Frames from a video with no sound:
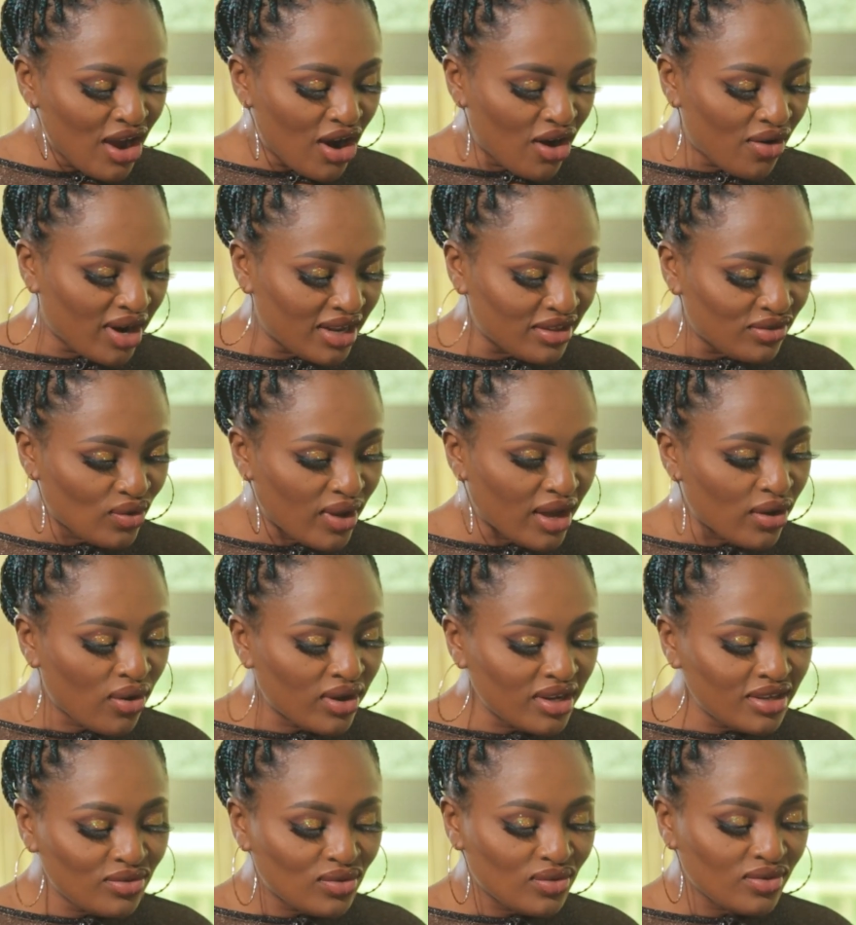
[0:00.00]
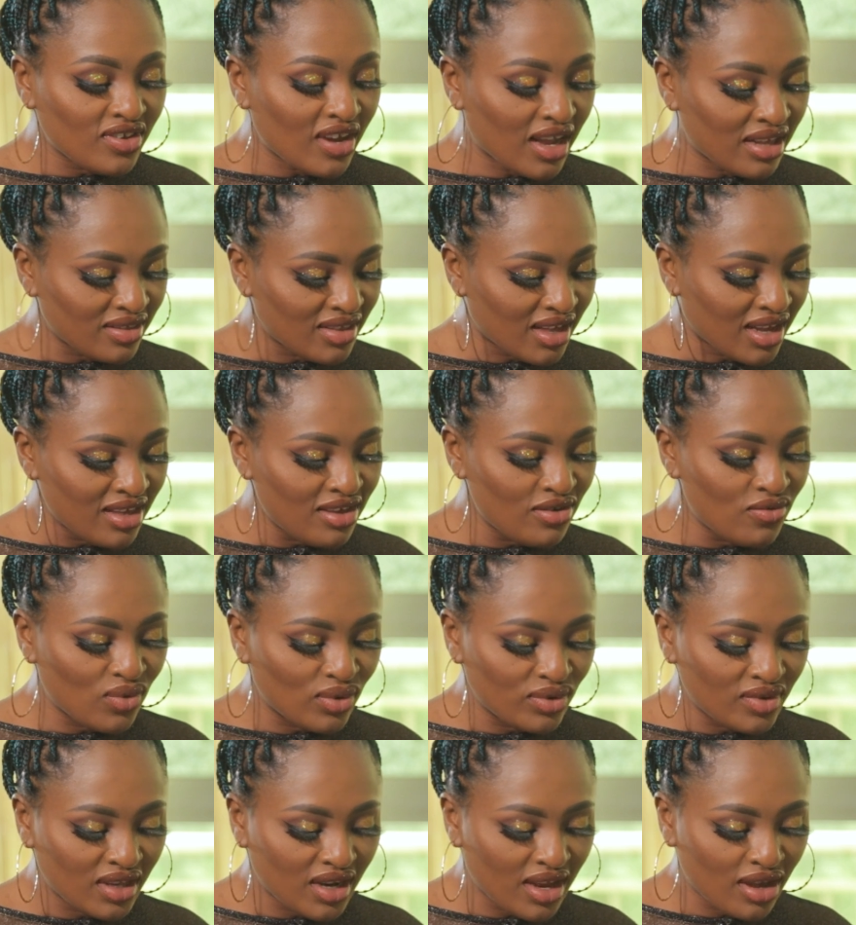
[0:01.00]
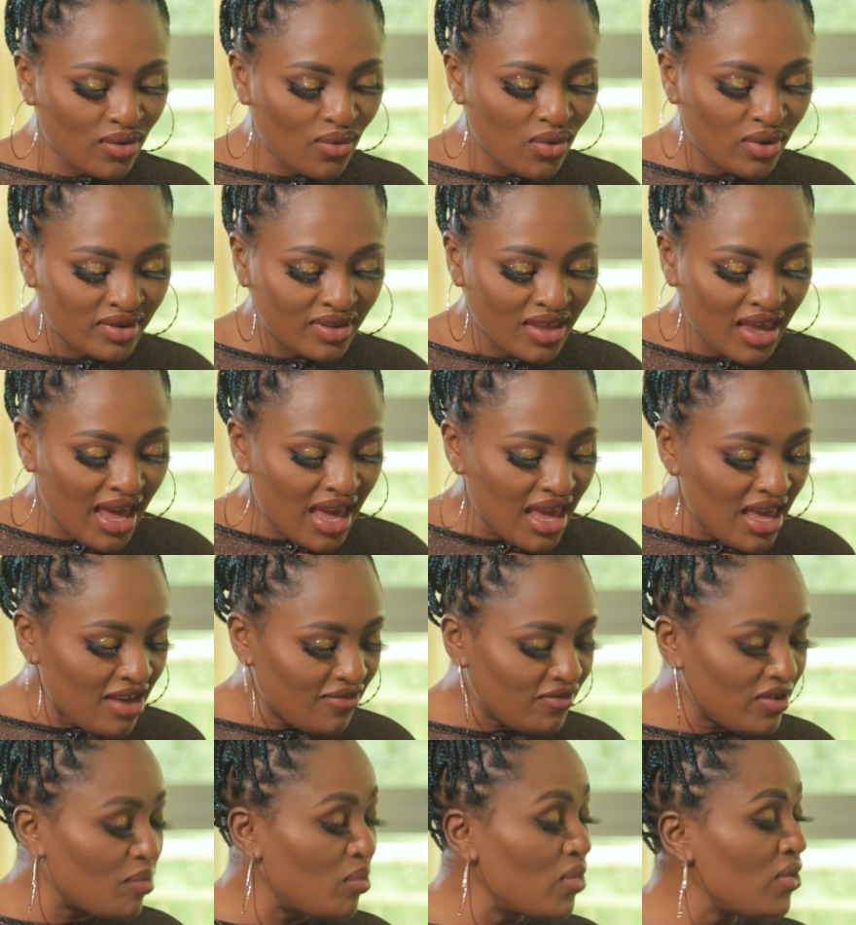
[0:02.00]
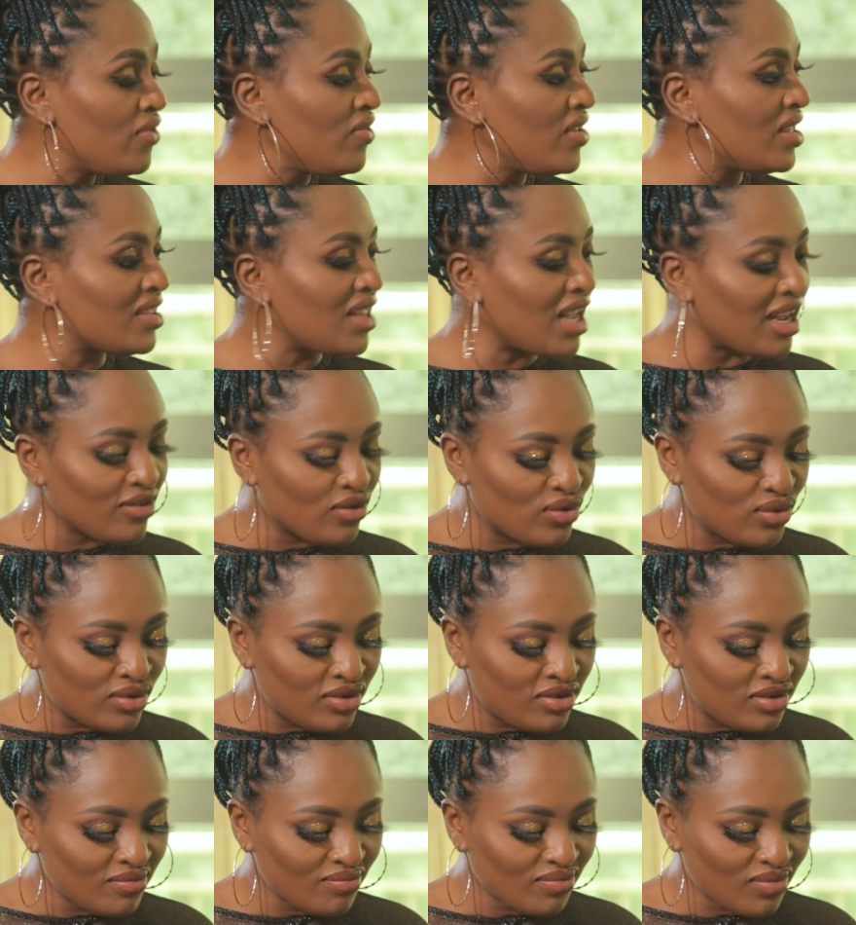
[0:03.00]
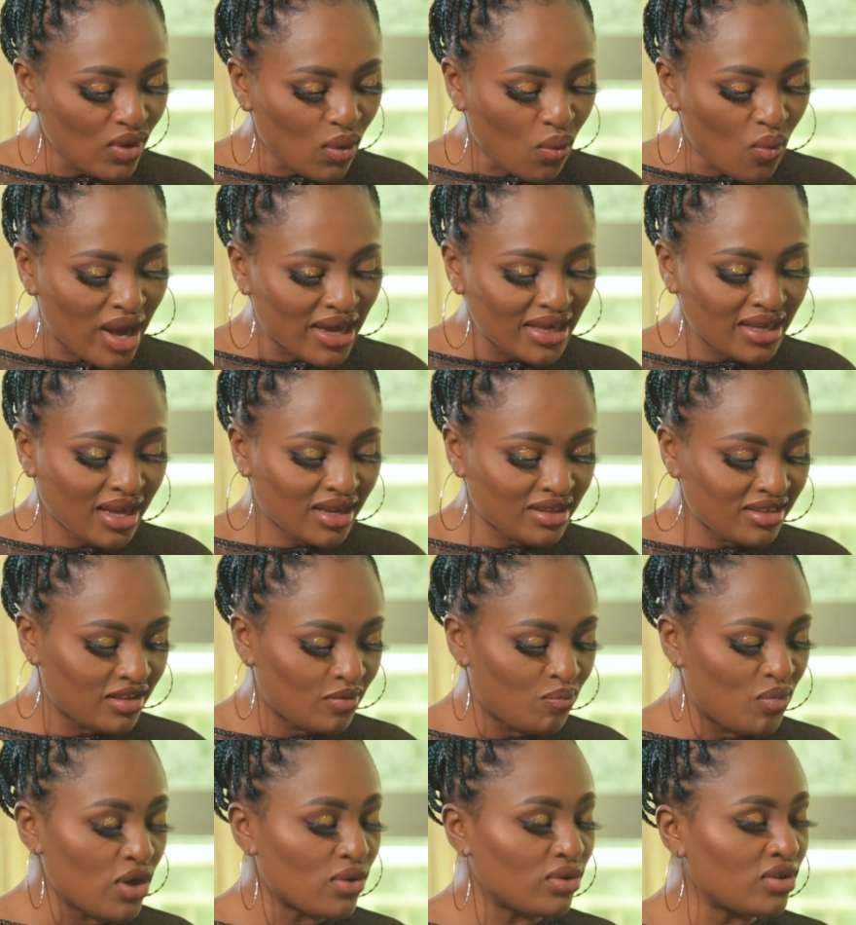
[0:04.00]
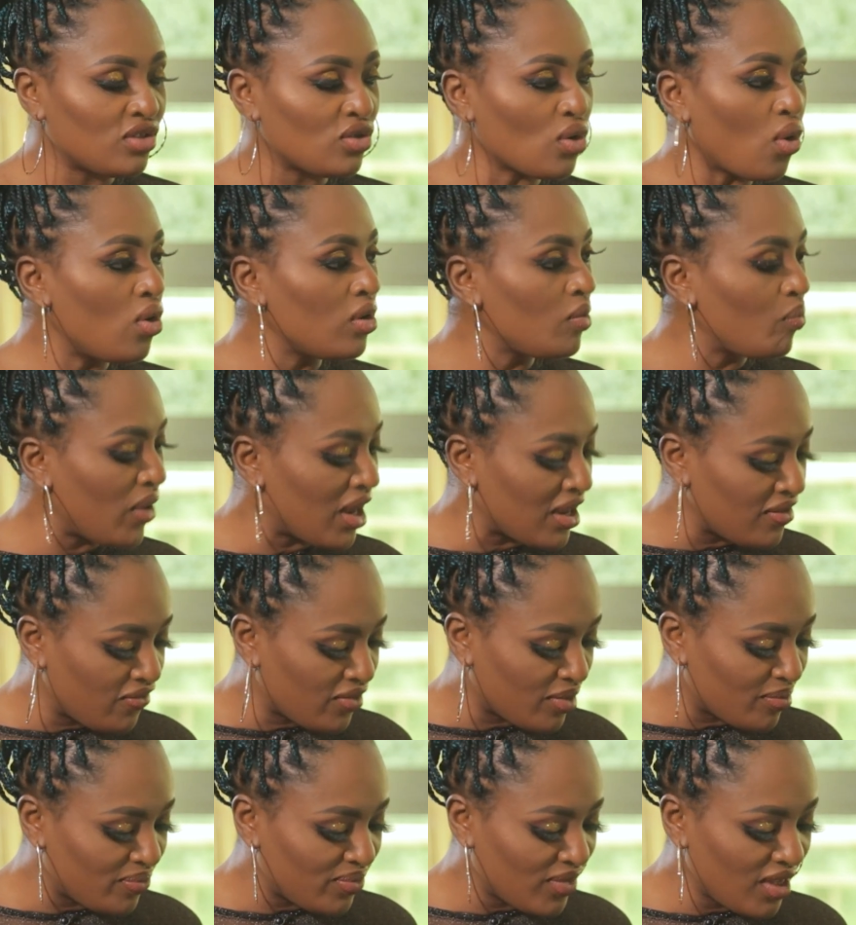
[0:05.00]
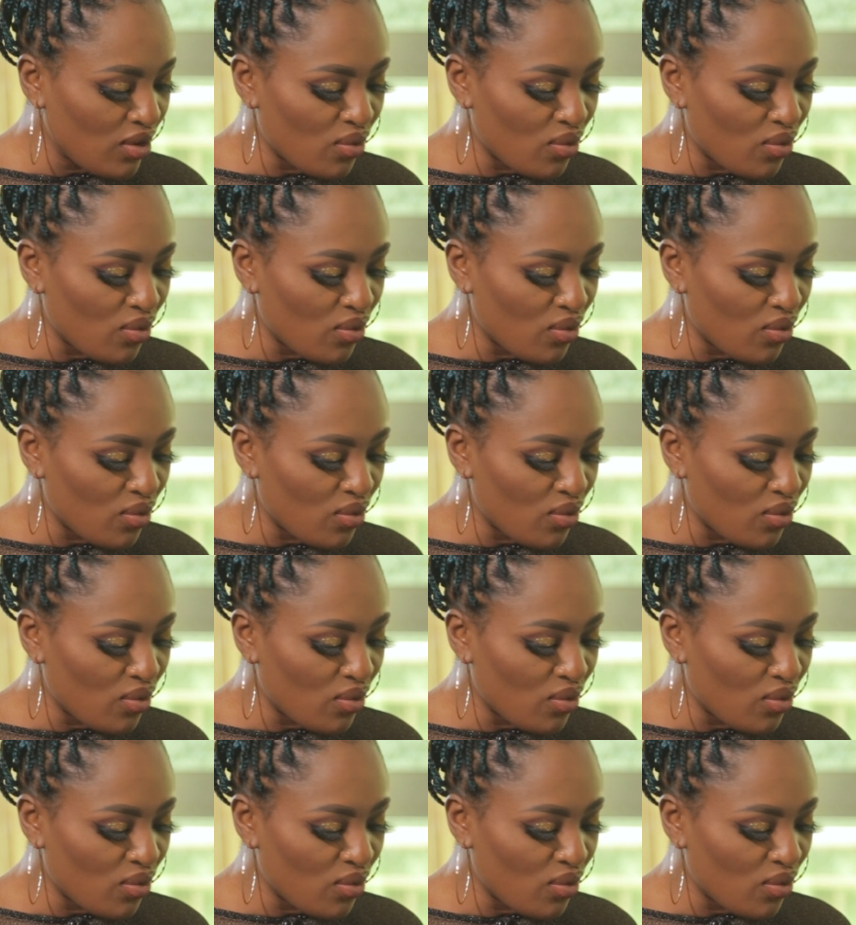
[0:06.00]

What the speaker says: All right, so according to Chassa, he wrote, and I quote, "If the movie is that good, why can't it be on its own platform?"